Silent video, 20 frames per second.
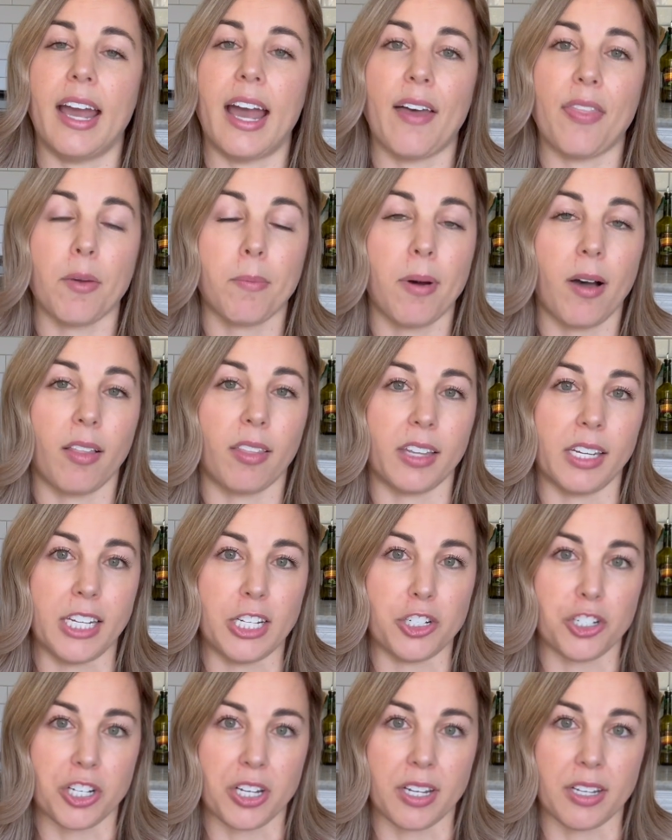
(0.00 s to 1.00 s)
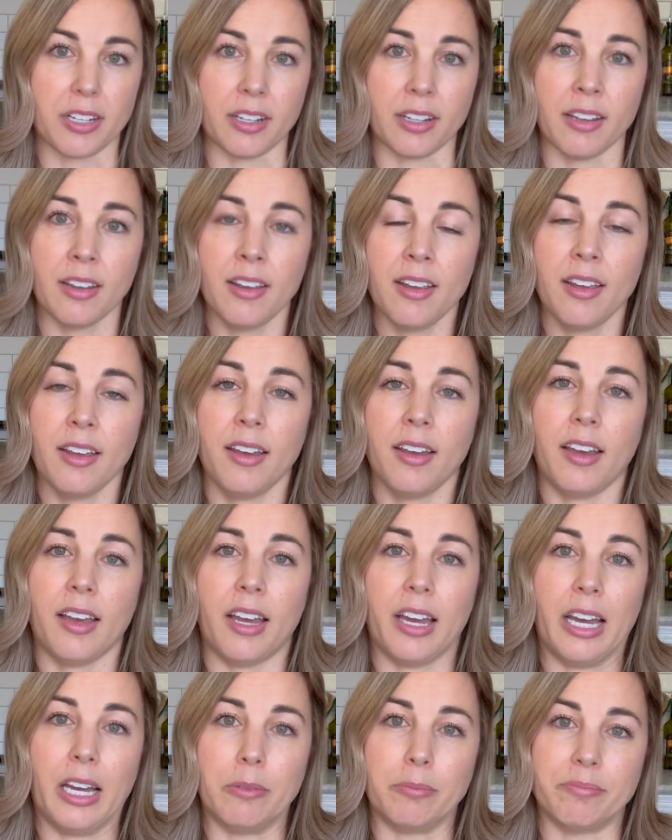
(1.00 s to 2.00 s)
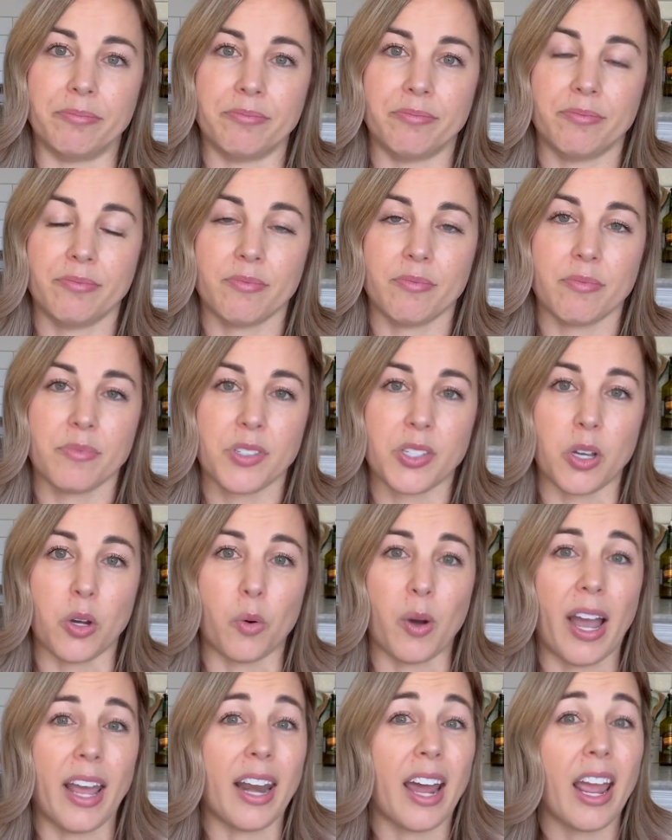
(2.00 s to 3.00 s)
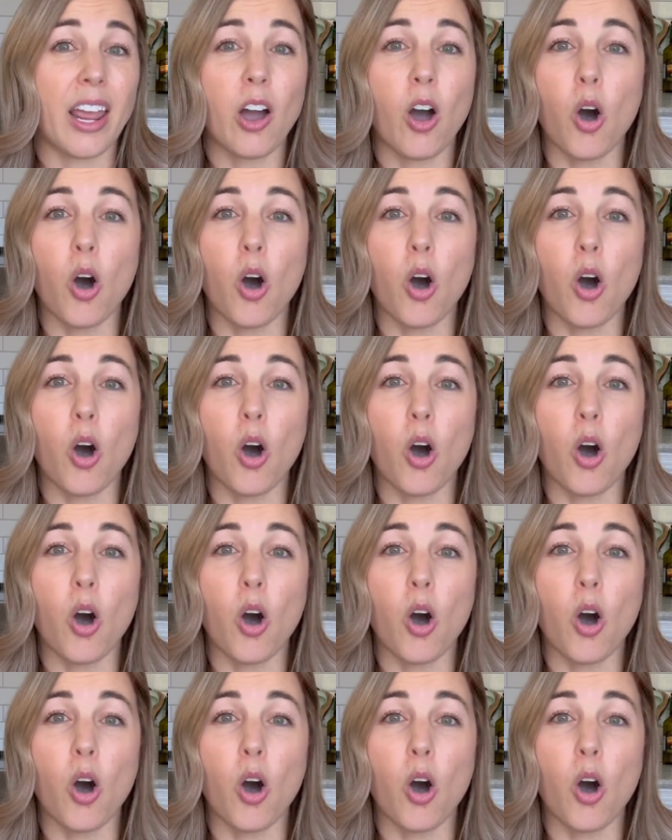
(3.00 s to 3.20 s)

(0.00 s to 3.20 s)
at the Polynesian. And I